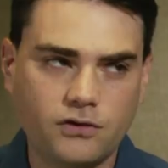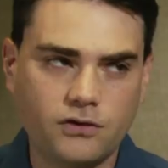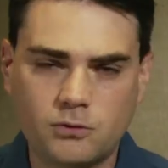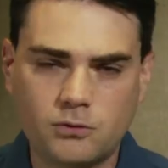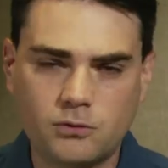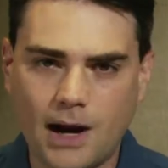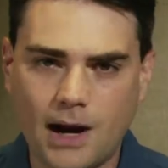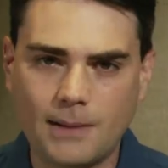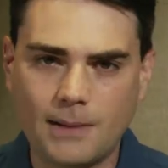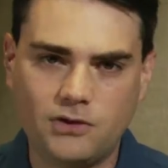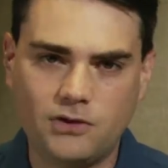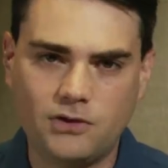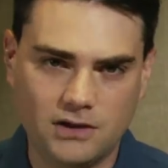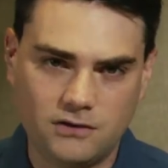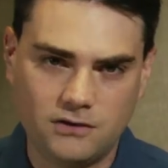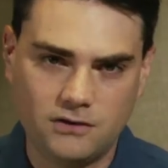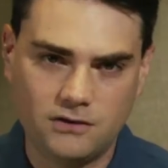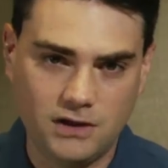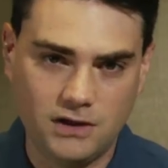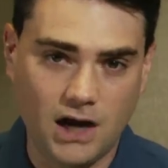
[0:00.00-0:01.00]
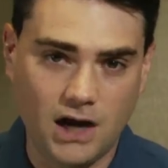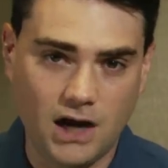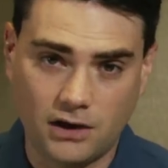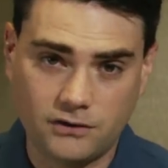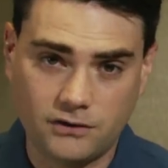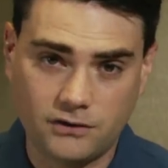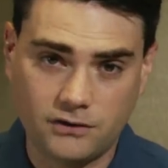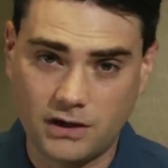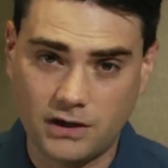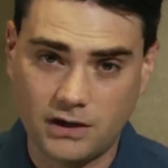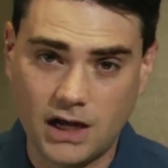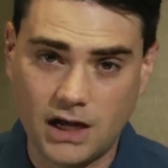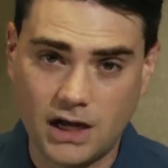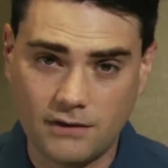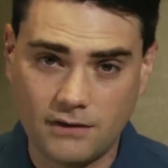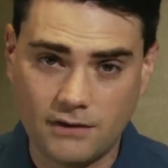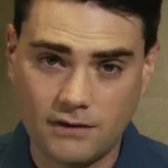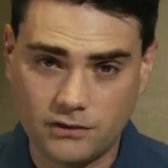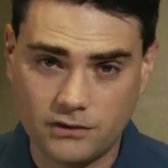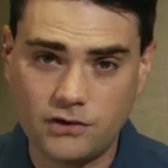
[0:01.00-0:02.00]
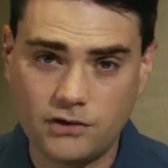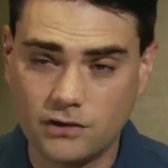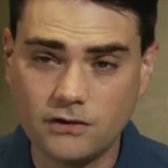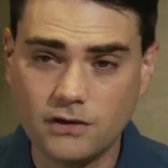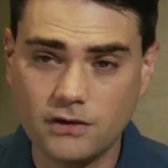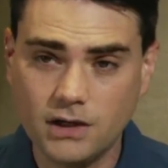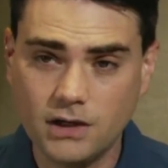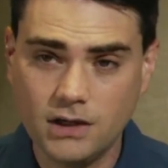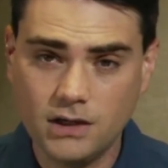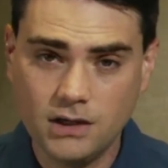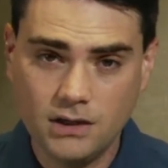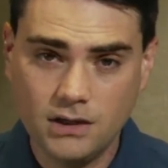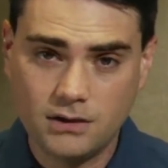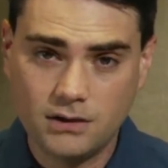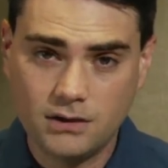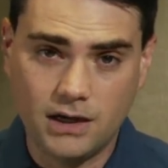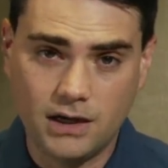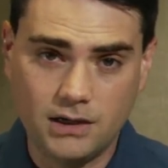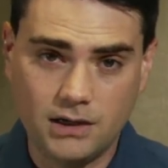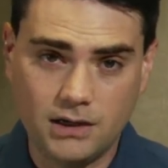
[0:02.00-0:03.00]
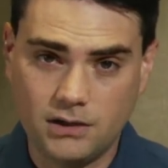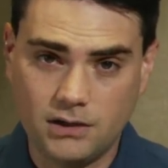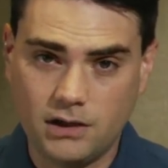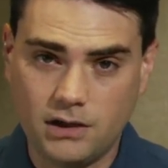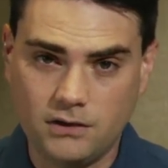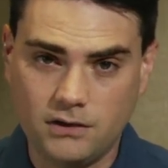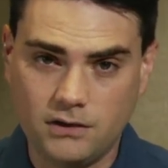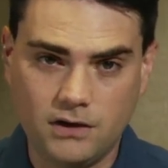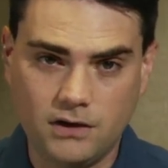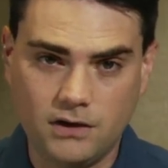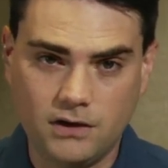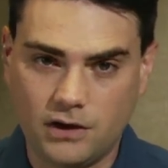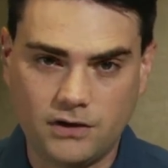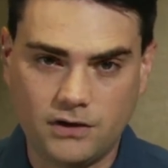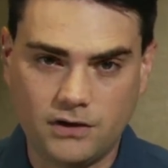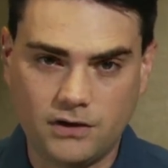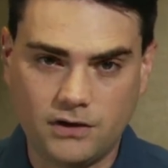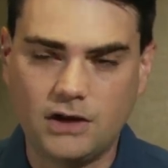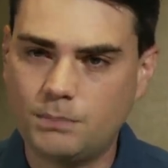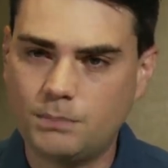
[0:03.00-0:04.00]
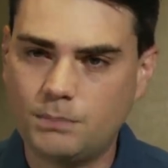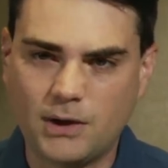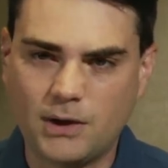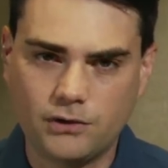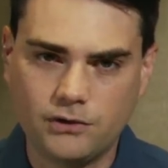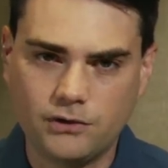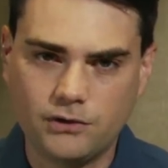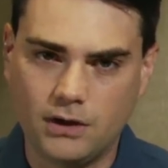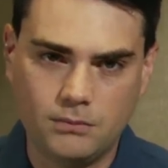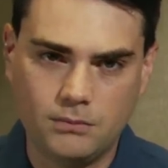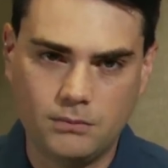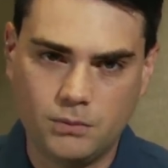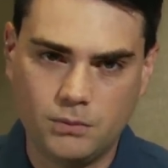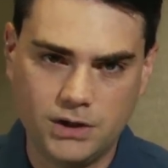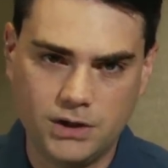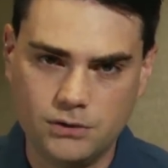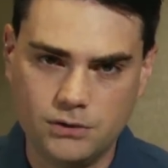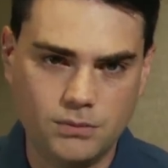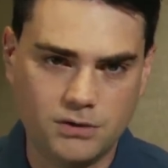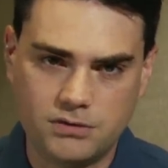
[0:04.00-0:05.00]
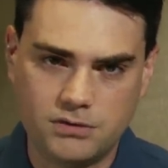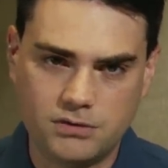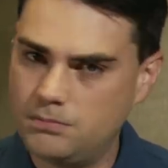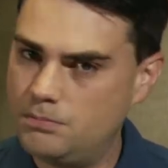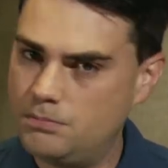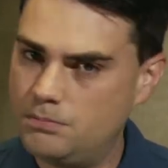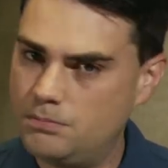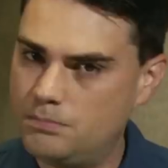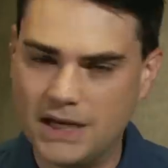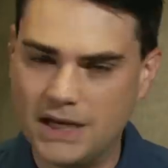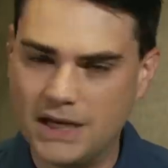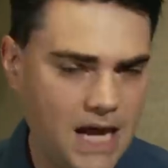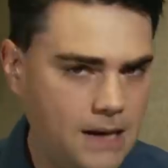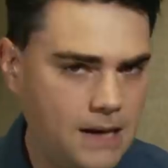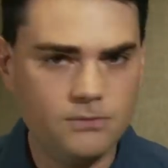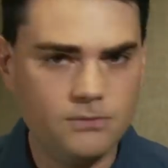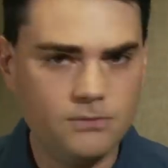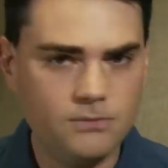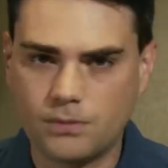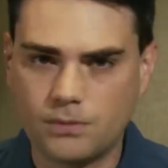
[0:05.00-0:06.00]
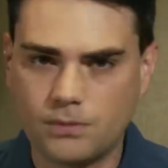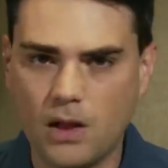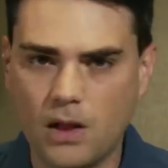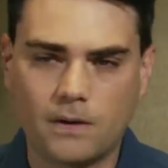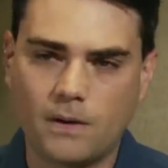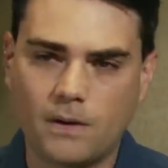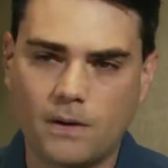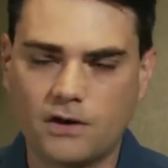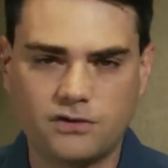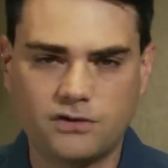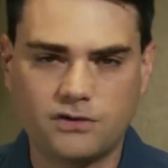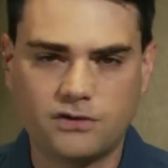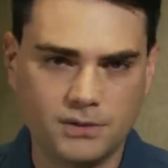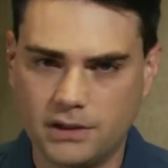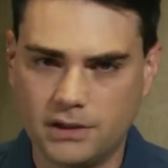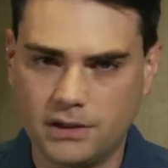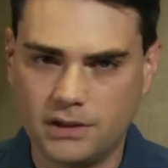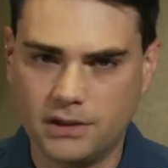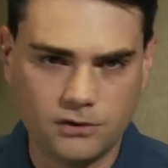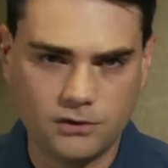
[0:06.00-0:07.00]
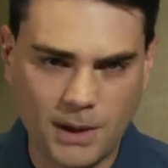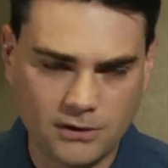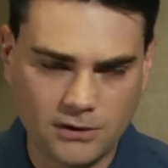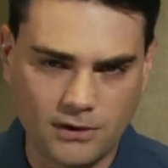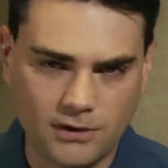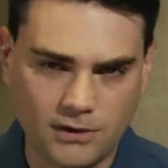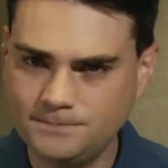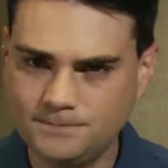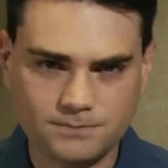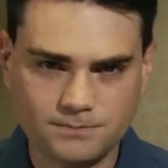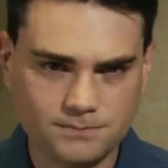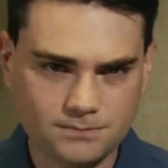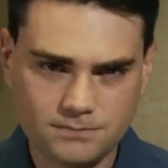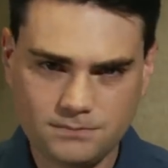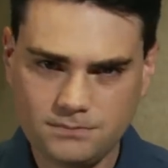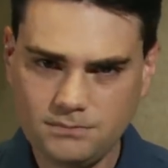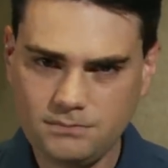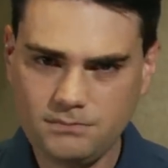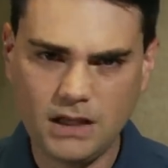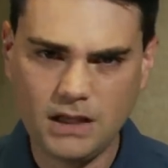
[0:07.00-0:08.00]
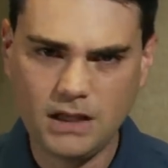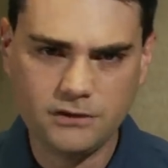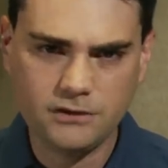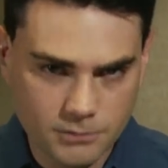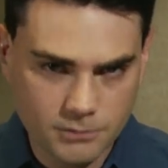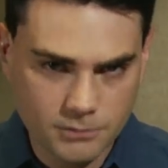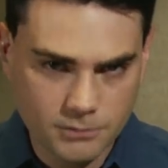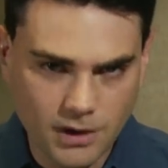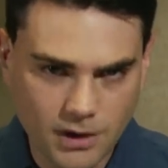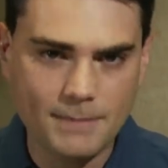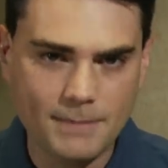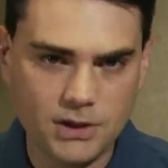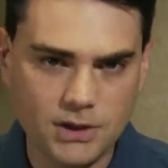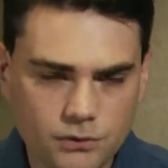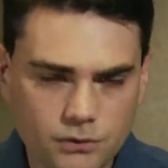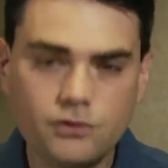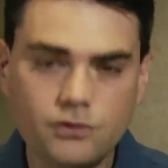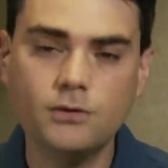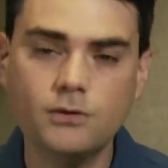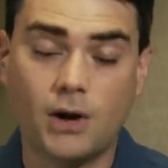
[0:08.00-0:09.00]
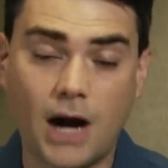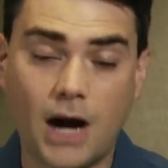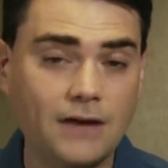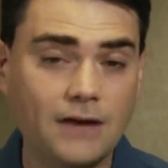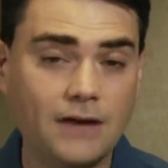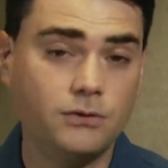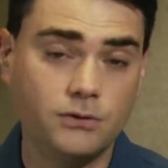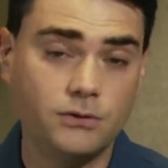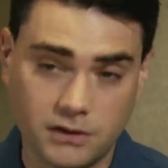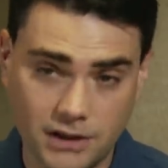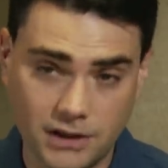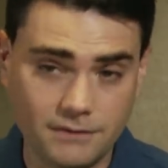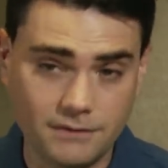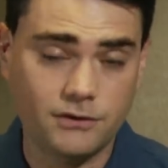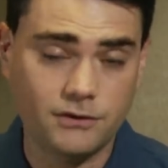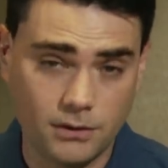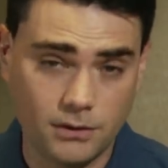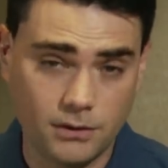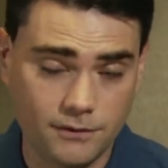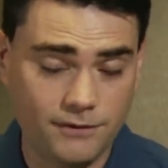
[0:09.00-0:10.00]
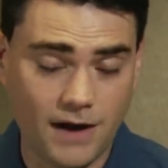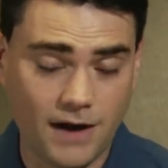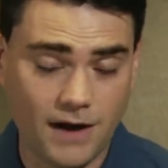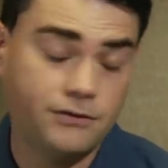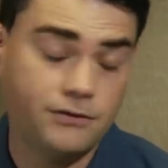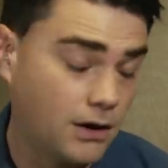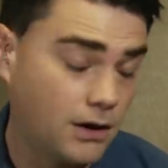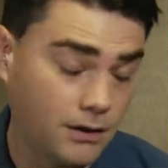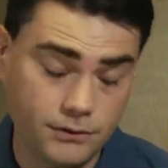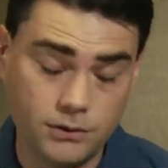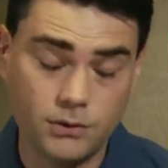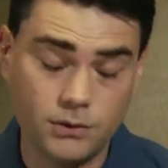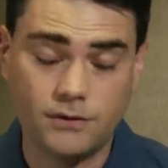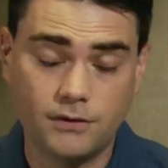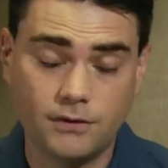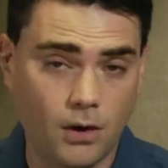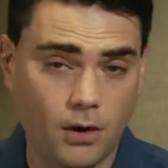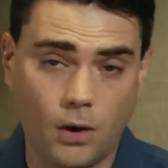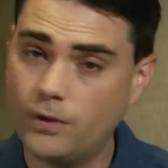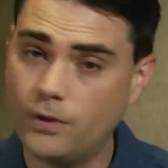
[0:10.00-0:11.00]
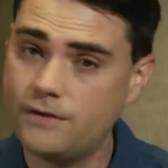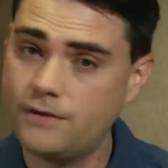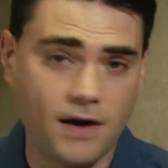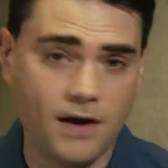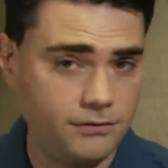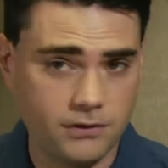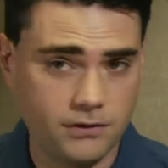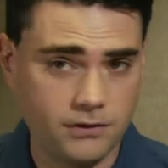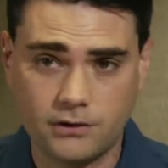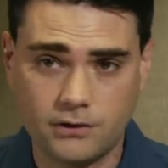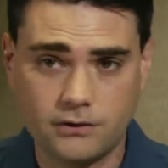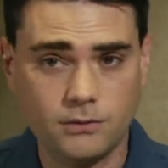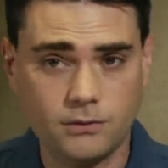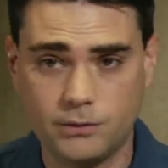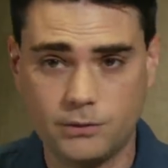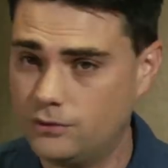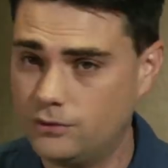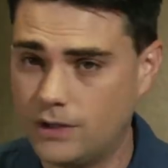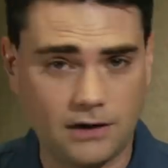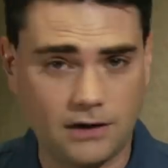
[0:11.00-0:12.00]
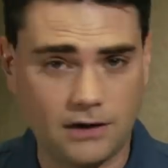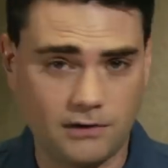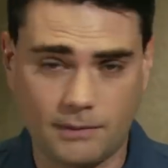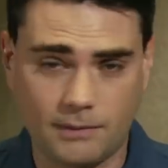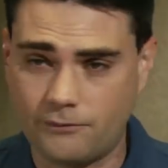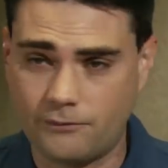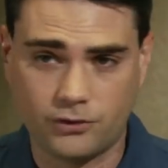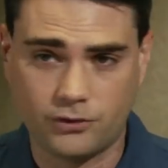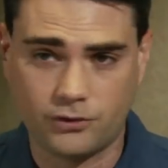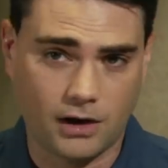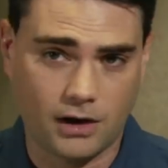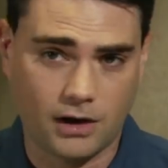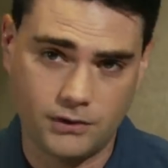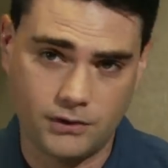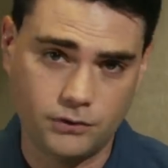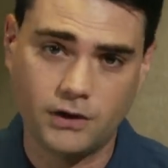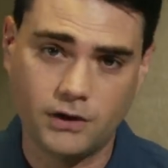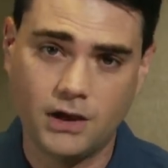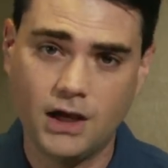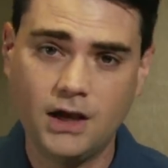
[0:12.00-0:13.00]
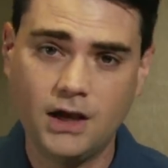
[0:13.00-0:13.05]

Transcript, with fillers: subscribe so that you can see our Sunday conversations, right? You can, you can see our Sunday specials that we do with big names from all across the political spectrum. Subscribe at YouTube or iTunes. Leave us a five-star review over there. Only five stars. We do not accept four-star reviews.